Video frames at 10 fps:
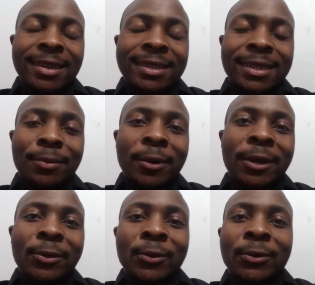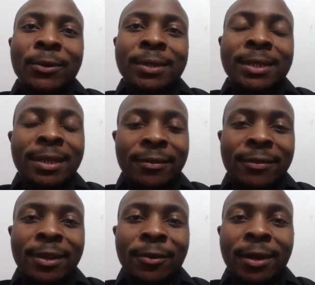someone who
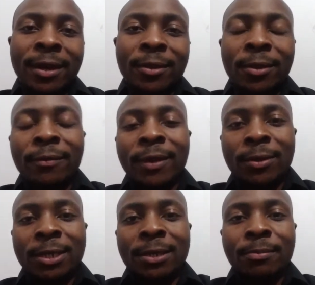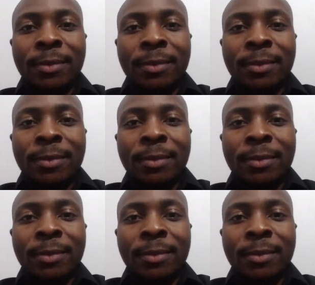saved our youth fellowship